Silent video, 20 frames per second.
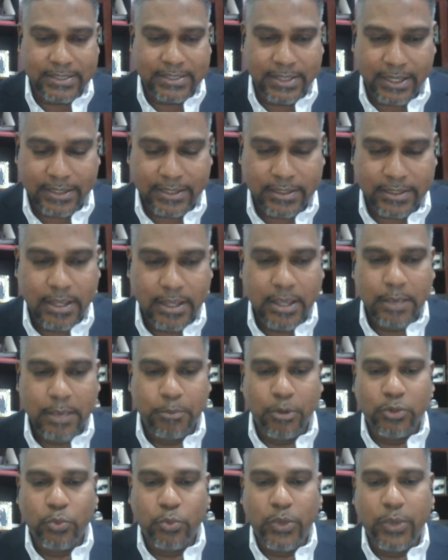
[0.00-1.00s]
yet,
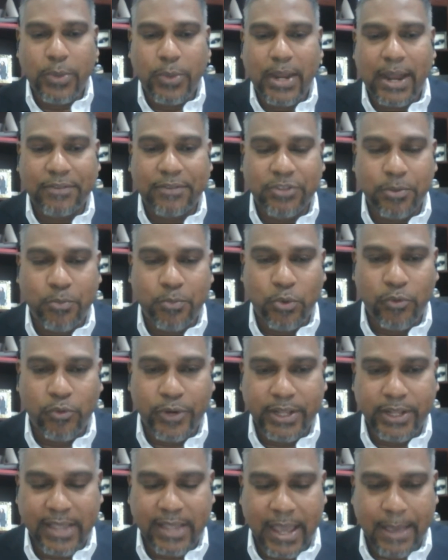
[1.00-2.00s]
but we will have to move
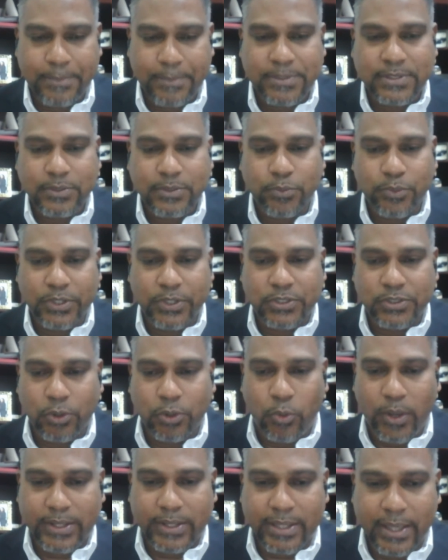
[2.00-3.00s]
with the times.
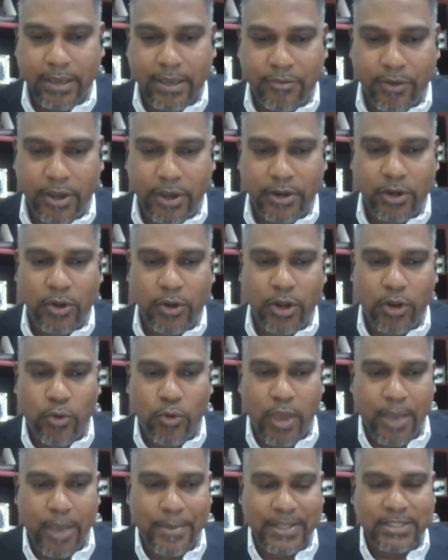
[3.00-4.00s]
So whatever the
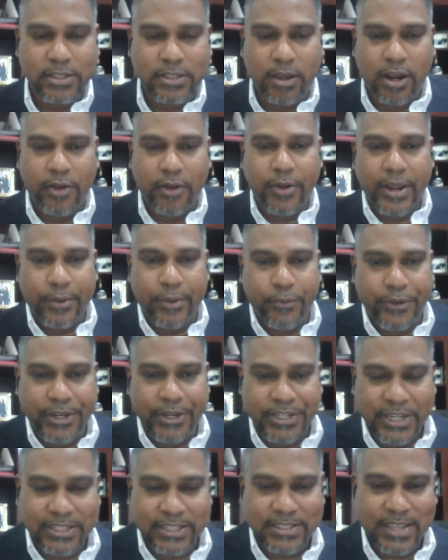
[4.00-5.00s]
requirements are,
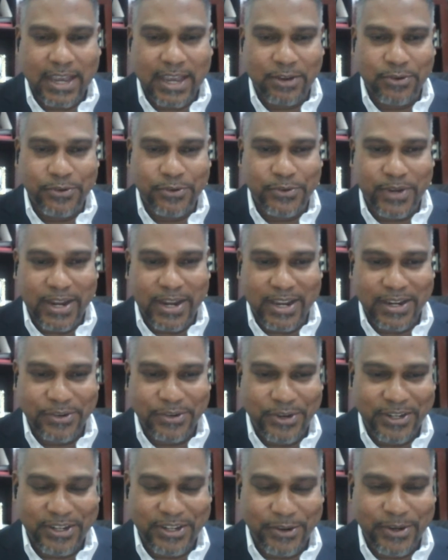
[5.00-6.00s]
Regency, I
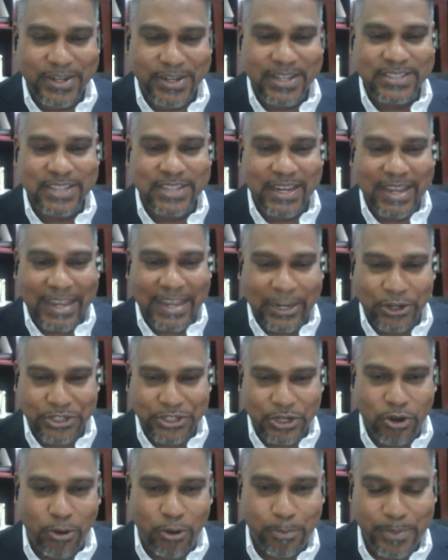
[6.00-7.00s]
reiterate, is an
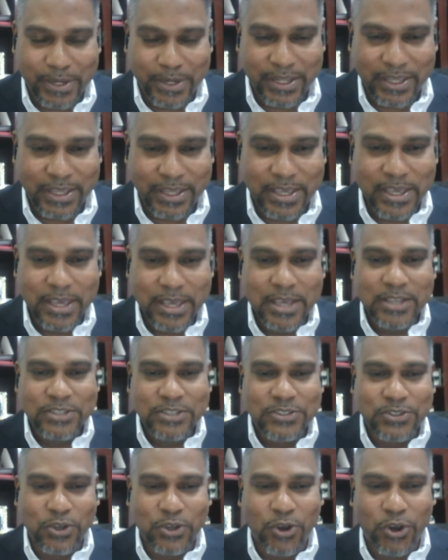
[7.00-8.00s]
energy company.
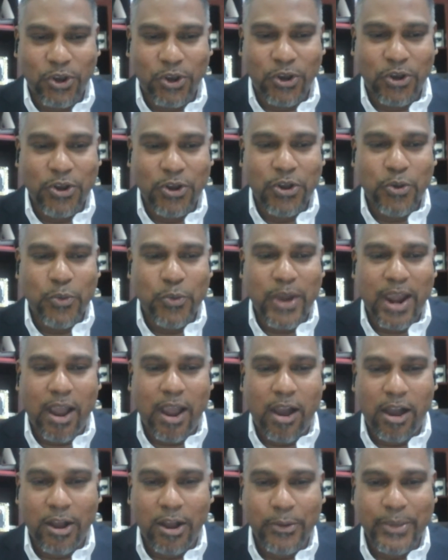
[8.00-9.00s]
So we
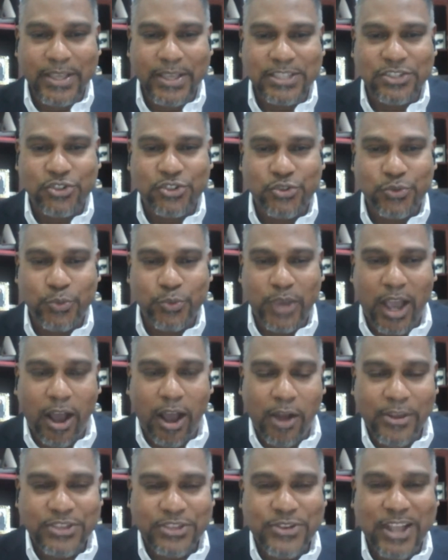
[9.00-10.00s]
always
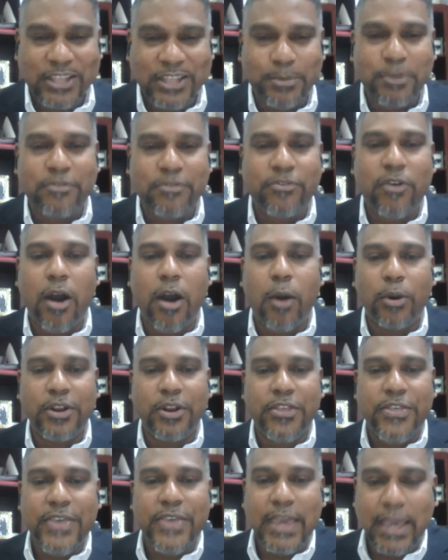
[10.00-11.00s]
try to be
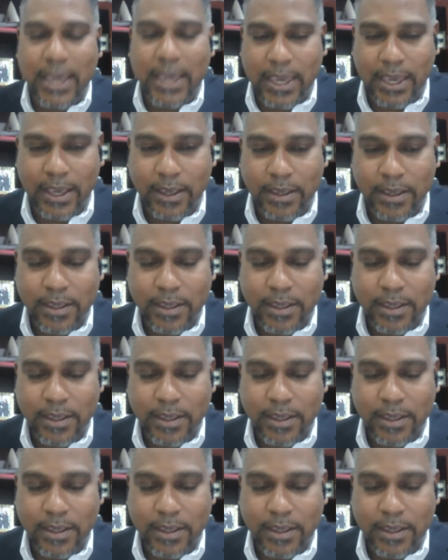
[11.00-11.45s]
forward thinking.